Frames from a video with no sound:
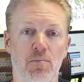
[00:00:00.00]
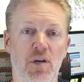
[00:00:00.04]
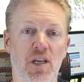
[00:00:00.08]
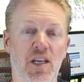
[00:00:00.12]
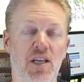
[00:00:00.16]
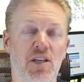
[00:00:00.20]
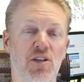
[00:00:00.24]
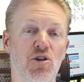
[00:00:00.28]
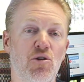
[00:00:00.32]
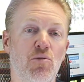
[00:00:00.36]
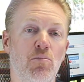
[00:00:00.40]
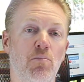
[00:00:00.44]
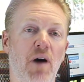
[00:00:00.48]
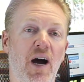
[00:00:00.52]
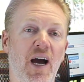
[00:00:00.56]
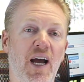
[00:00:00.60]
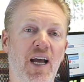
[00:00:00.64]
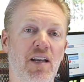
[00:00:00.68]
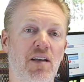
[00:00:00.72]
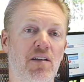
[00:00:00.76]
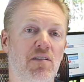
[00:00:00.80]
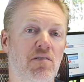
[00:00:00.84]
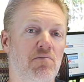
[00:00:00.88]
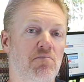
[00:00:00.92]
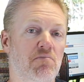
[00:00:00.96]
meaning you
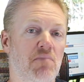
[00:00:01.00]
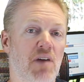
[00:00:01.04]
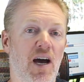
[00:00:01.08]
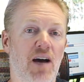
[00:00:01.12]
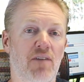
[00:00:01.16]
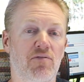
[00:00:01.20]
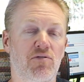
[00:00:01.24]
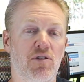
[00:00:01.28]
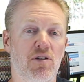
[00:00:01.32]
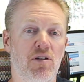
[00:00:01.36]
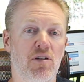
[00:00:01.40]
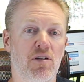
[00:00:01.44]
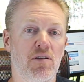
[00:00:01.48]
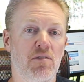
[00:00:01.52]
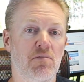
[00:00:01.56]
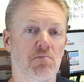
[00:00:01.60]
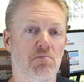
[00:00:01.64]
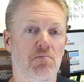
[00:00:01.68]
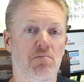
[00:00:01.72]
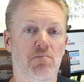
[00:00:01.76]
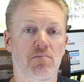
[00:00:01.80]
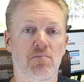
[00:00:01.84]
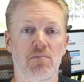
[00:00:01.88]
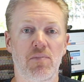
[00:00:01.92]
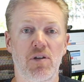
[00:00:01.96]
might have to
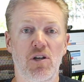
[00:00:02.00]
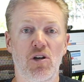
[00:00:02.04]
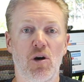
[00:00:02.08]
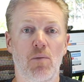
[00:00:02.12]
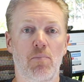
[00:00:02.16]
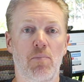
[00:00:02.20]
you know,